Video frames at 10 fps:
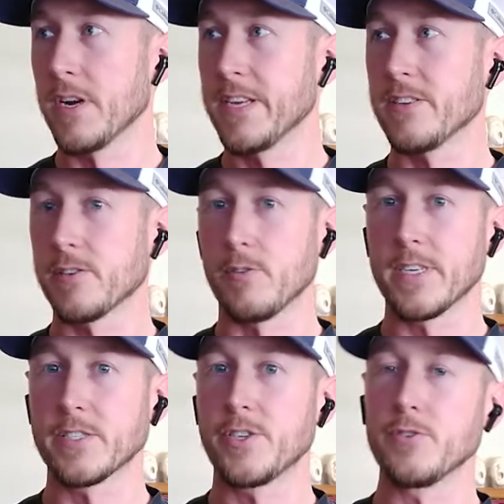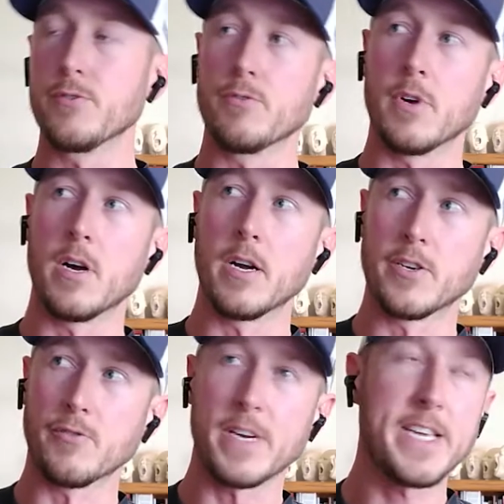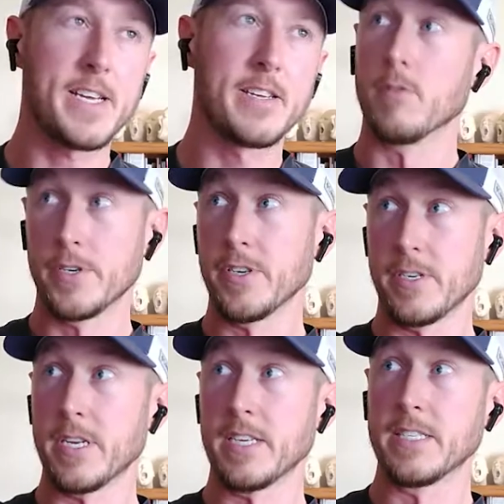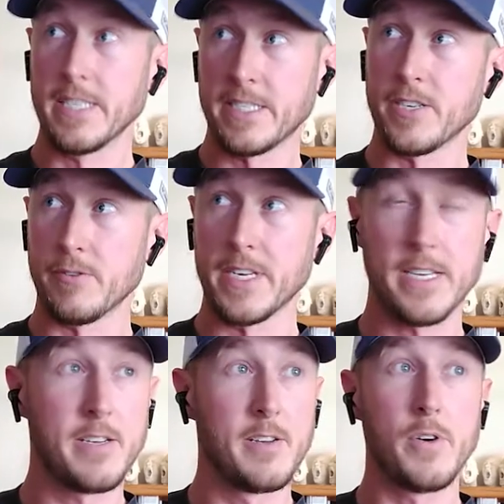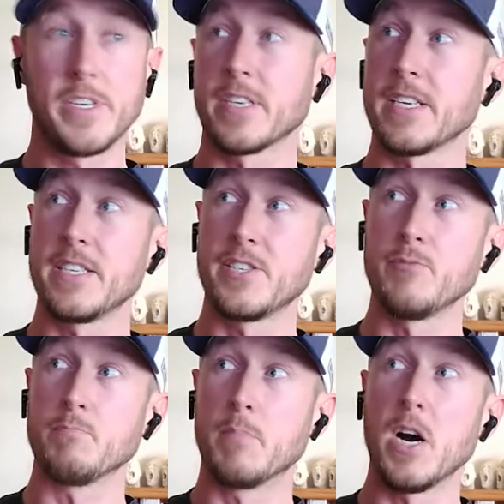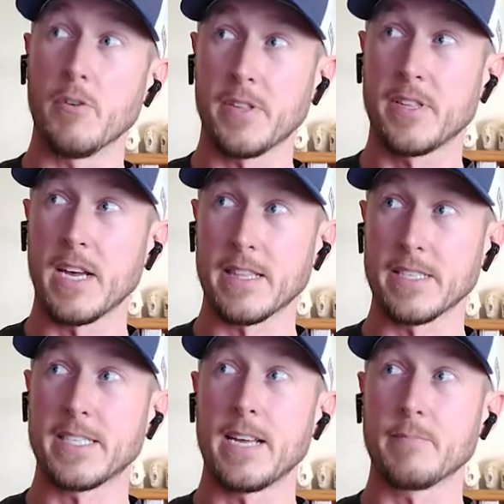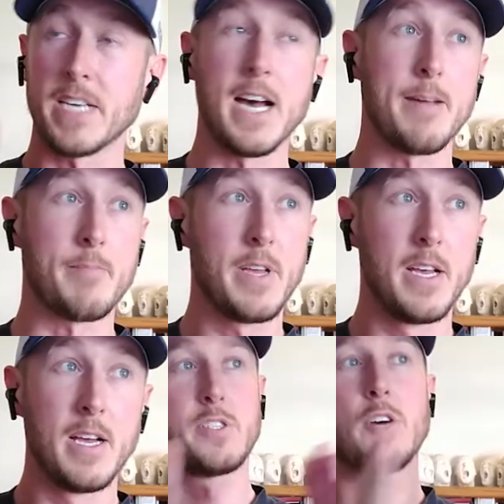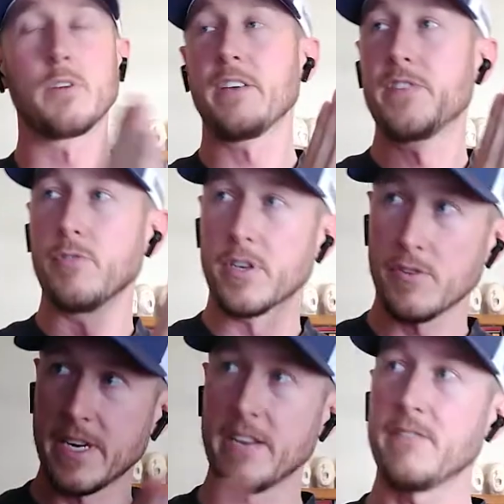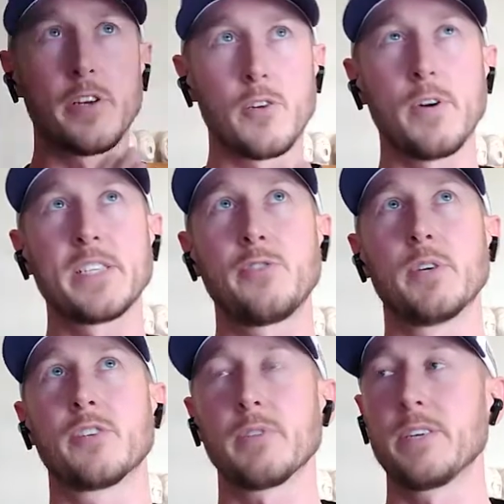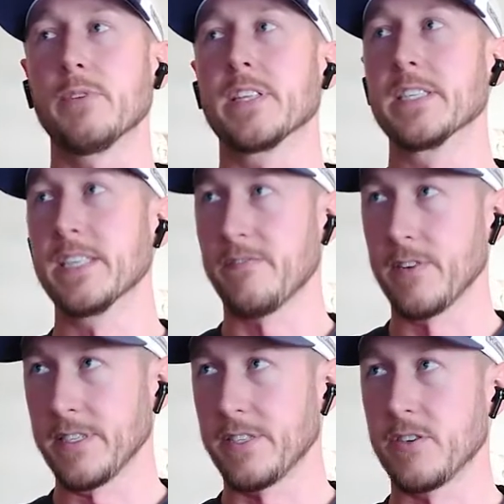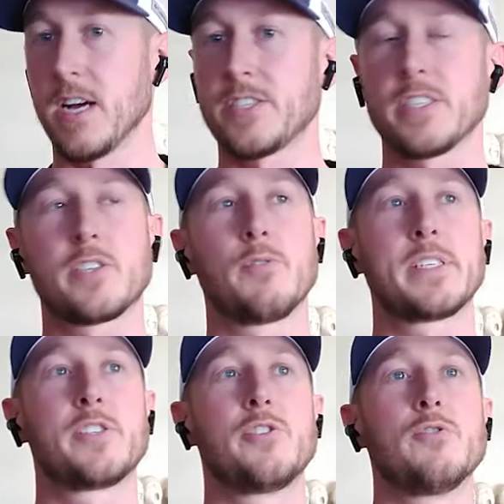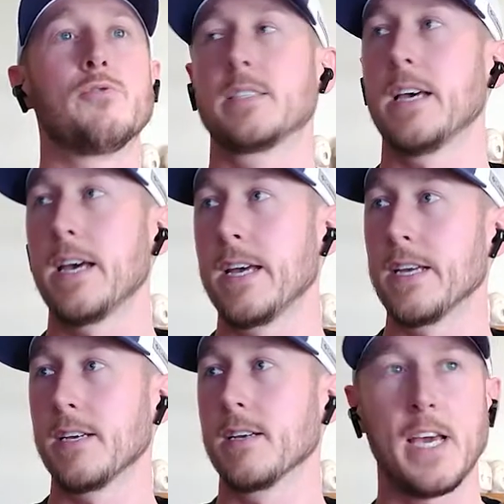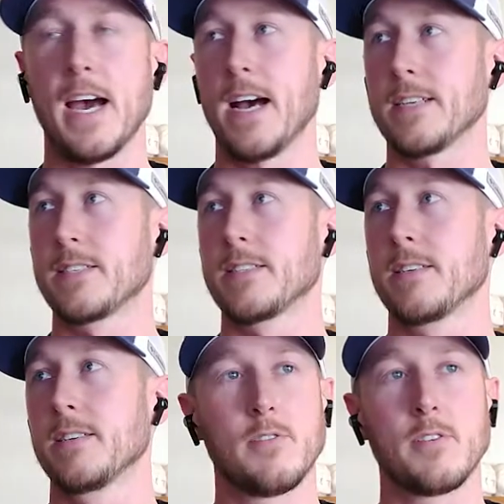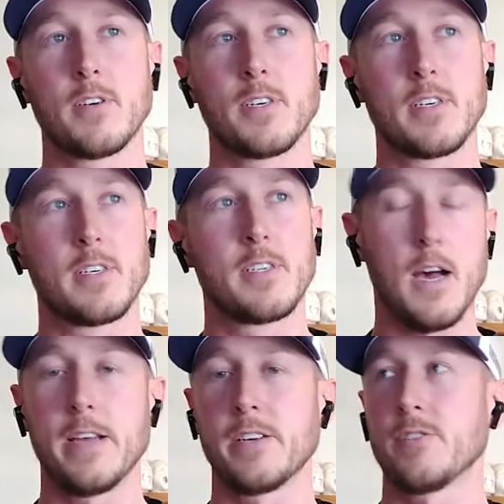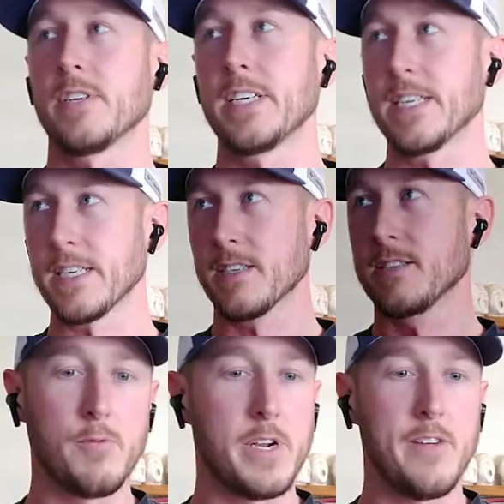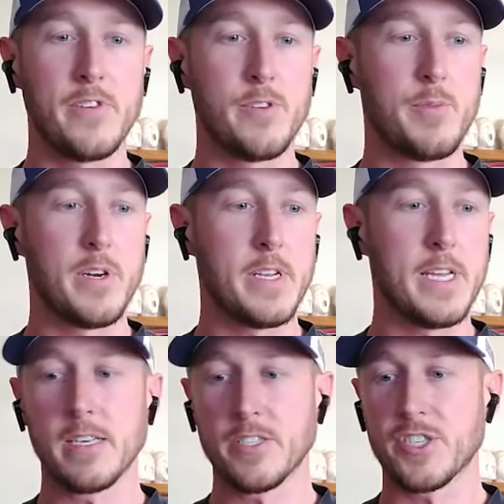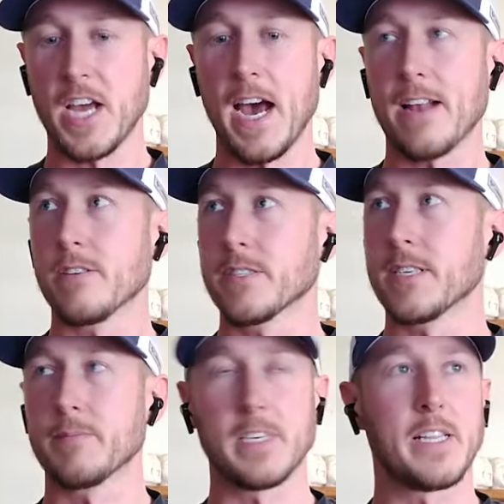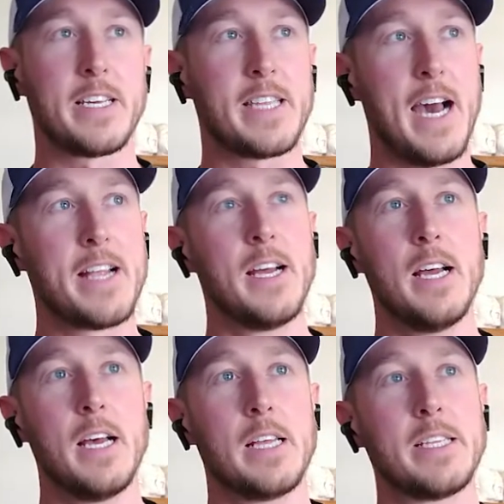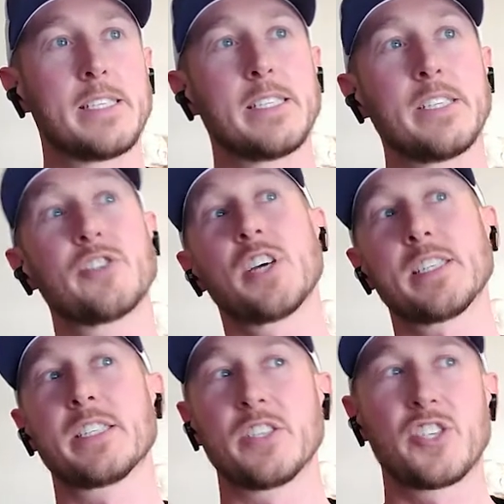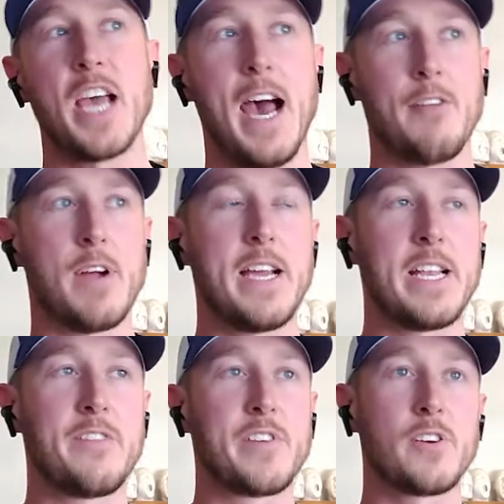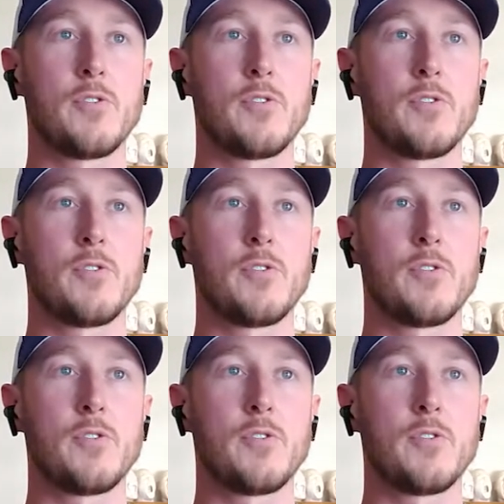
are either going to agree, or you're going to disagree, or you're going to do both at the same time. So if you agree, you're going to agree with a difference. You're not just going to say yes or I agree or whatever you put in a chat or something like that. This isn't just a chat, right? If you're